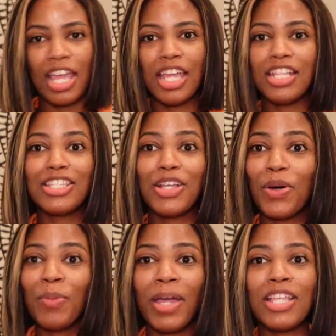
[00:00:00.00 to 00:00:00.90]
It's
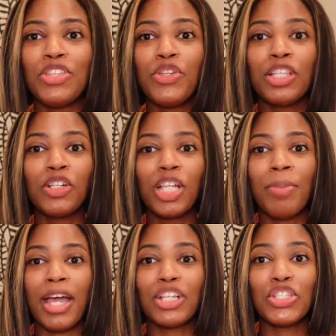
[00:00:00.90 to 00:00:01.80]
so amazing. You can literally
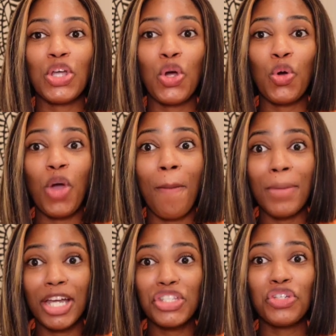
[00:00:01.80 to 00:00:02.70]
pack so
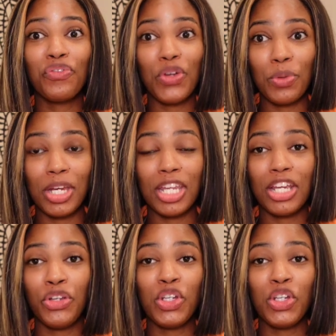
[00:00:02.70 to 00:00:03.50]
much food in here.